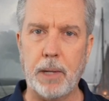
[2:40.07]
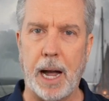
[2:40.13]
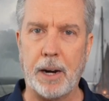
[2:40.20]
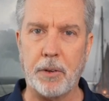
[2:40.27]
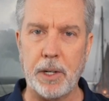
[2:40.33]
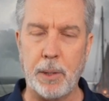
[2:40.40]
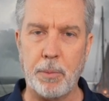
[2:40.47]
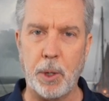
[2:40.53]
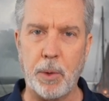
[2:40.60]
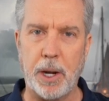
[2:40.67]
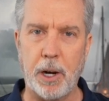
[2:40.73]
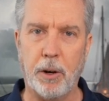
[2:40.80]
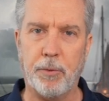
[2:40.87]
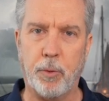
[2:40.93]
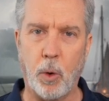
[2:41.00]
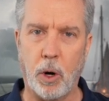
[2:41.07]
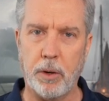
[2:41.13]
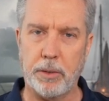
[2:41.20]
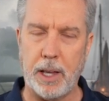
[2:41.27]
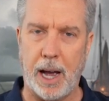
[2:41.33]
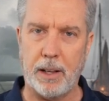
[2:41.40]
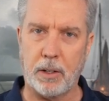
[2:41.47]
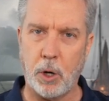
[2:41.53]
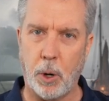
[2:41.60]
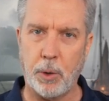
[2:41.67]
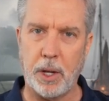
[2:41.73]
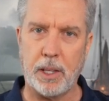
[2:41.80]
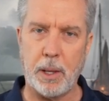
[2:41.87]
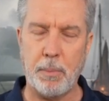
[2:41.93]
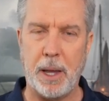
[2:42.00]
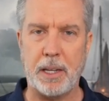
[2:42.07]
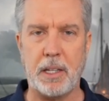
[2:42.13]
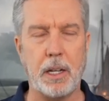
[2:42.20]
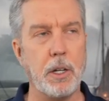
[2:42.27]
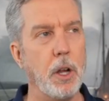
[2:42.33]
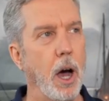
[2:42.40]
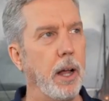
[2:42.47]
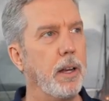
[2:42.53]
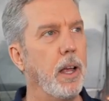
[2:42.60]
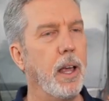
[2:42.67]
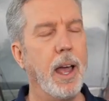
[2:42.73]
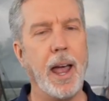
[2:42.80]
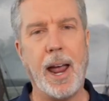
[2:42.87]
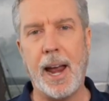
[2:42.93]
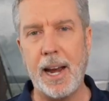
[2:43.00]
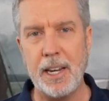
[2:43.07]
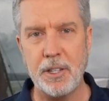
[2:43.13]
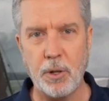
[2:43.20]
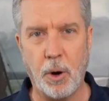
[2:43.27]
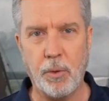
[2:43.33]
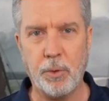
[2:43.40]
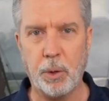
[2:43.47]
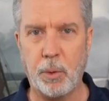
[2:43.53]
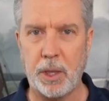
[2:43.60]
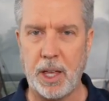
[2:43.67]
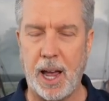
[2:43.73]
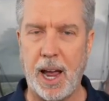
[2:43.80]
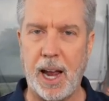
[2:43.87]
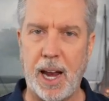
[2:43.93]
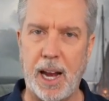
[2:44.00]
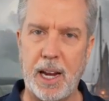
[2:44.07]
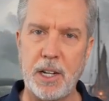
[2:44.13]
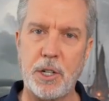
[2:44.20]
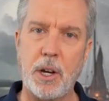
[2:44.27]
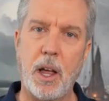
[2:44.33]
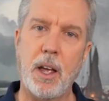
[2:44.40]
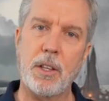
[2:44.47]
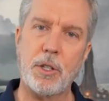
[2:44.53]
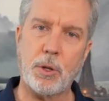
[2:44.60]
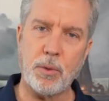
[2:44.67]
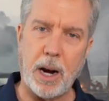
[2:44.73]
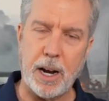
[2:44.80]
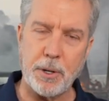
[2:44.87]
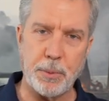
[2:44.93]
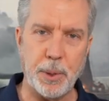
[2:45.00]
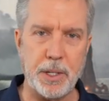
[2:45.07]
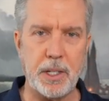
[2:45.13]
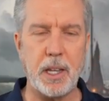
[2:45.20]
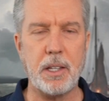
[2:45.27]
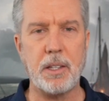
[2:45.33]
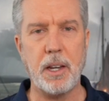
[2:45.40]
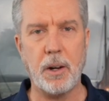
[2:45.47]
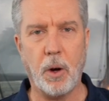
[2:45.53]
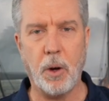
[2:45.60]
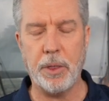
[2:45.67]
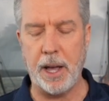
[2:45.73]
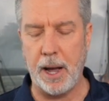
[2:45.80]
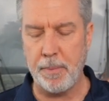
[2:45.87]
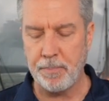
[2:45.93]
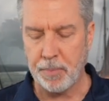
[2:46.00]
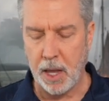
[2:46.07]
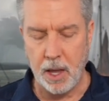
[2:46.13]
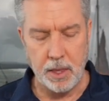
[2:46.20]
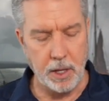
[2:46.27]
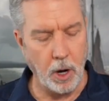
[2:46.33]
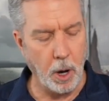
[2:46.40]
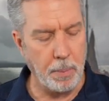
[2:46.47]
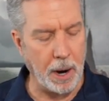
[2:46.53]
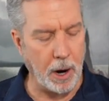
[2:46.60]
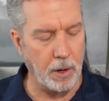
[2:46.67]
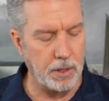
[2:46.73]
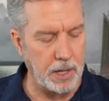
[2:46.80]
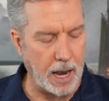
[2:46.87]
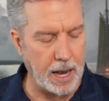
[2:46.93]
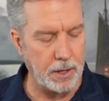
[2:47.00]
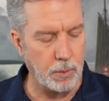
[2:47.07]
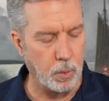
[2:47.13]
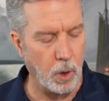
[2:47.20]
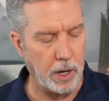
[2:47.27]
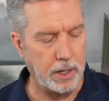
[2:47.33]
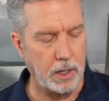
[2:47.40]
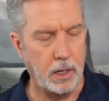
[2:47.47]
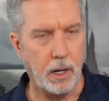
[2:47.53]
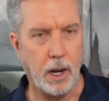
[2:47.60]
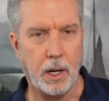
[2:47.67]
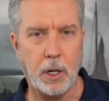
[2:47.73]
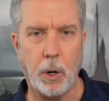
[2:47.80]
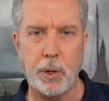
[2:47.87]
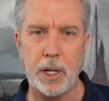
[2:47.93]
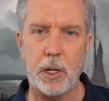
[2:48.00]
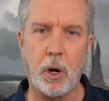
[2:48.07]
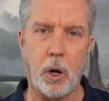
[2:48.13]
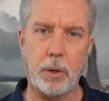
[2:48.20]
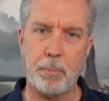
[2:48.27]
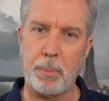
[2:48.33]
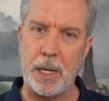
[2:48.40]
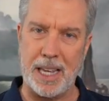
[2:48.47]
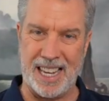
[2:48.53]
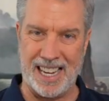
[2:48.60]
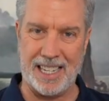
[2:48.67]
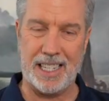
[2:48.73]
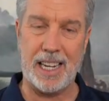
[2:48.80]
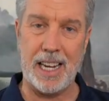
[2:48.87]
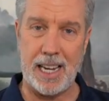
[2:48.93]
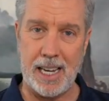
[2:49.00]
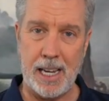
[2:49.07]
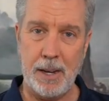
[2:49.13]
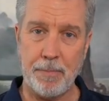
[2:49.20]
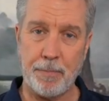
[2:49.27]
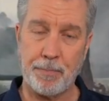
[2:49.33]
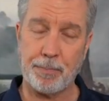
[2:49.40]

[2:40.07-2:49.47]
acronym you hear for that coating that makes it not haze over with age, scratch resistant, all that. The All Powers has one uh, coating called PET,